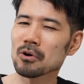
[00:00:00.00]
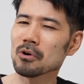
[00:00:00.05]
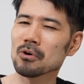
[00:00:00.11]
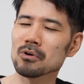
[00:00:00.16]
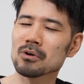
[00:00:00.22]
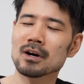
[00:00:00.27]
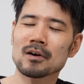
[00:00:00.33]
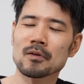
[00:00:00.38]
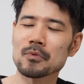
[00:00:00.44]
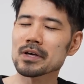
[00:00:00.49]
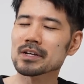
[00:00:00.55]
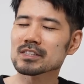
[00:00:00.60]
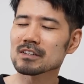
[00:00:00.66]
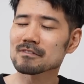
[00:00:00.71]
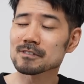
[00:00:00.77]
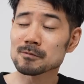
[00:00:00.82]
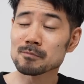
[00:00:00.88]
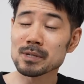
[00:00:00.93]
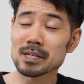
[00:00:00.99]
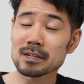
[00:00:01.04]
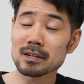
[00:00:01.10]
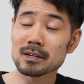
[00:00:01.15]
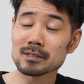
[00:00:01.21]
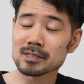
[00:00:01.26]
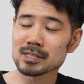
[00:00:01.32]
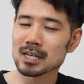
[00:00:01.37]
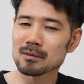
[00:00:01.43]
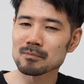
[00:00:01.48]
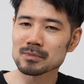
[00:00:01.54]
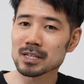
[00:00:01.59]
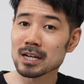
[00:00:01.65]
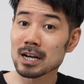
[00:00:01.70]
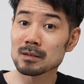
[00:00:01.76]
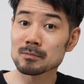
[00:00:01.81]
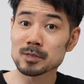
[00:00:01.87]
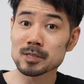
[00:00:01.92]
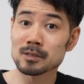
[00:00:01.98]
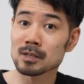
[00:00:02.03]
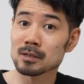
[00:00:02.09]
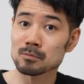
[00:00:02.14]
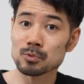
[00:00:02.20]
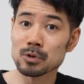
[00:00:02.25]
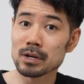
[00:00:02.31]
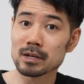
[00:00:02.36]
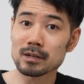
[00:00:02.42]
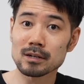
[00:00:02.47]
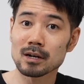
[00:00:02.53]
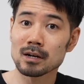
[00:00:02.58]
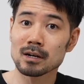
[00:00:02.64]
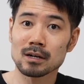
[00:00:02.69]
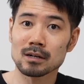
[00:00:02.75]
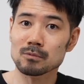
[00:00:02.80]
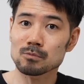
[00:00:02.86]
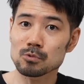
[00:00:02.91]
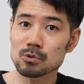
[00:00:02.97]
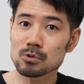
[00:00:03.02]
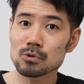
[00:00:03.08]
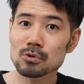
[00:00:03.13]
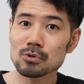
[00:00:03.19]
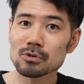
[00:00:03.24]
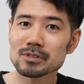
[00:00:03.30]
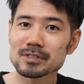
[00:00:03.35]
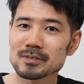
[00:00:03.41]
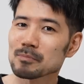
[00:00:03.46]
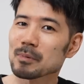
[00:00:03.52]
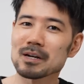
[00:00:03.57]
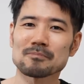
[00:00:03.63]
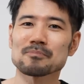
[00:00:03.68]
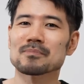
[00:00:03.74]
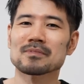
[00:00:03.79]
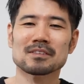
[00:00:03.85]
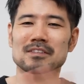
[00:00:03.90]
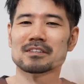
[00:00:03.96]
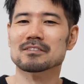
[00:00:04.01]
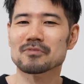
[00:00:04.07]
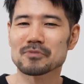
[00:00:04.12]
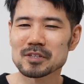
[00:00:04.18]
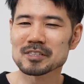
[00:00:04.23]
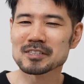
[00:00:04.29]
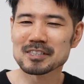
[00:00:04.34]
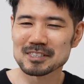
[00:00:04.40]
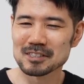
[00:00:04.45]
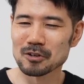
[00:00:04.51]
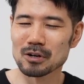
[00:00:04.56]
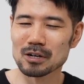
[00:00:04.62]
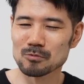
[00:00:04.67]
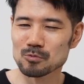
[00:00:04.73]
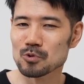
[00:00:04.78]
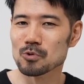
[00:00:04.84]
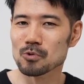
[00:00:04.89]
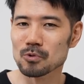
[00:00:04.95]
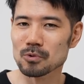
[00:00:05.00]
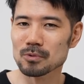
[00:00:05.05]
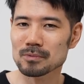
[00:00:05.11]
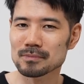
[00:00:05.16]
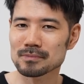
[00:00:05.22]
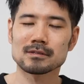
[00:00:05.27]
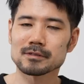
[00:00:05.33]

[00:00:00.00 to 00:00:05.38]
Oh, native speakers sometimes break rules, but this is not a rule.